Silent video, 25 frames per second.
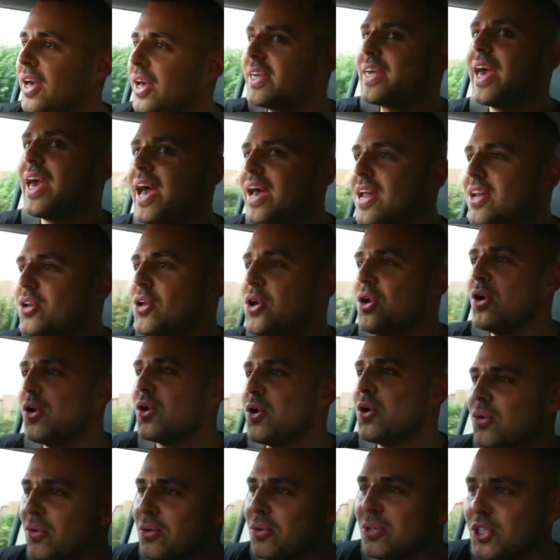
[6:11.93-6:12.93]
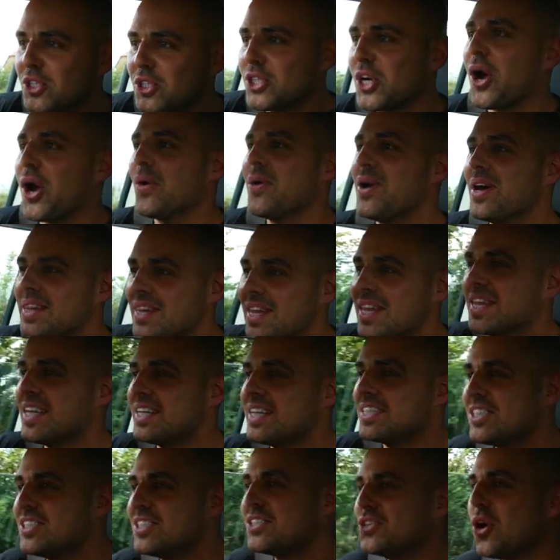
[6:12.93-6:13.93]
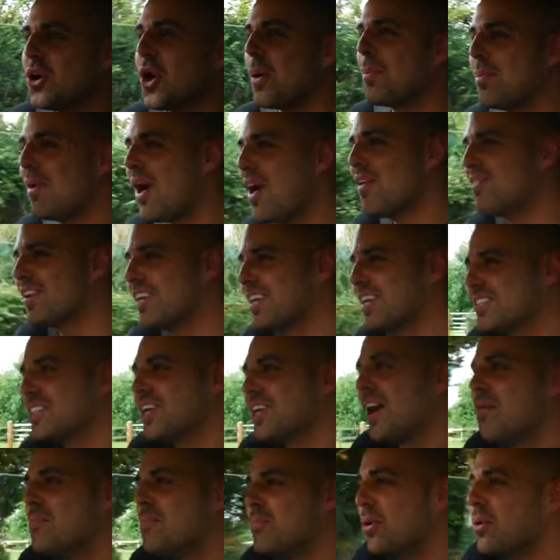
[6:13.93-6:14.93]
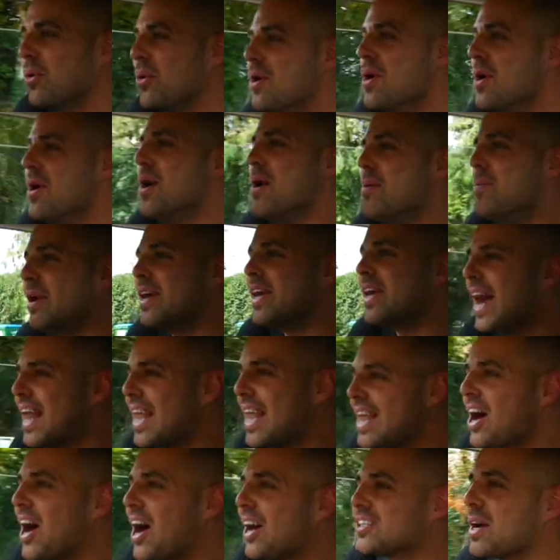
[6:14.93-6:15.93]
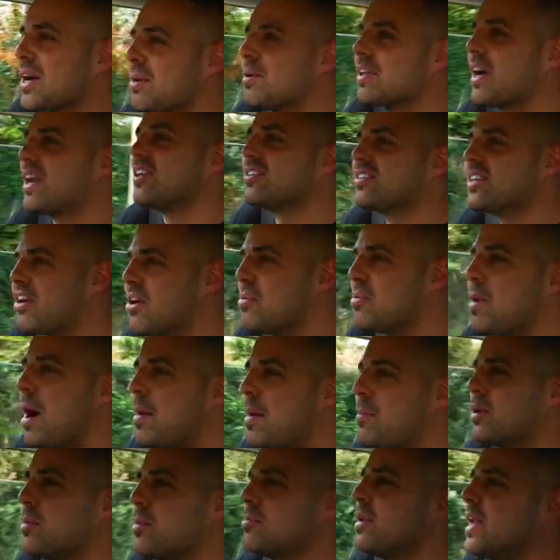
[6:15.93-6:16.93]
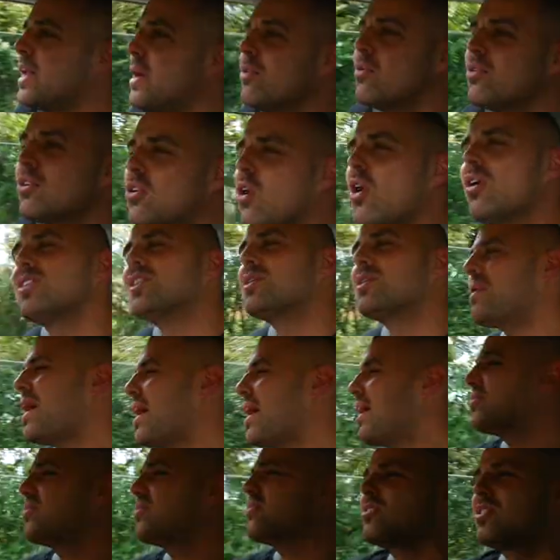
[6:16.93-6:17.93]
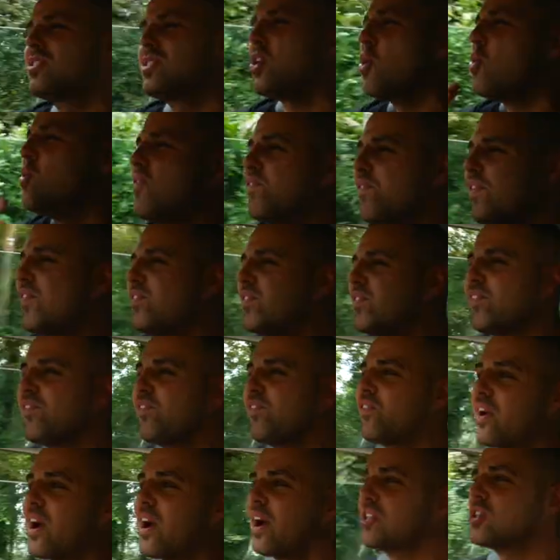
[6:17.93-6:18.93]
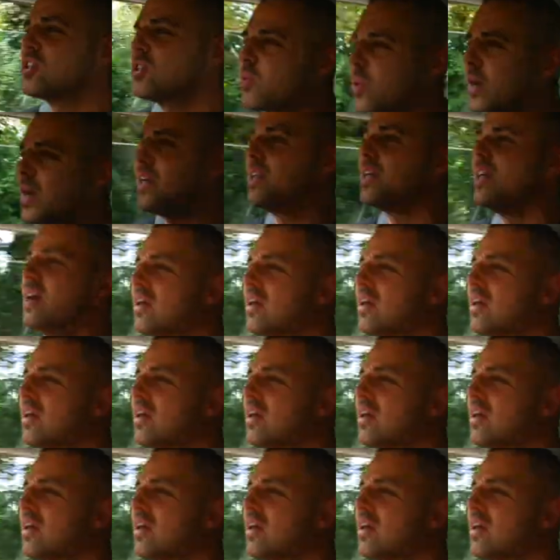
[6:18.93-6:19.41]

Again, showing that this is not a perfect example. But yeah, the last time I done the steering pump on a Mini, it cost about 250, 300 quid.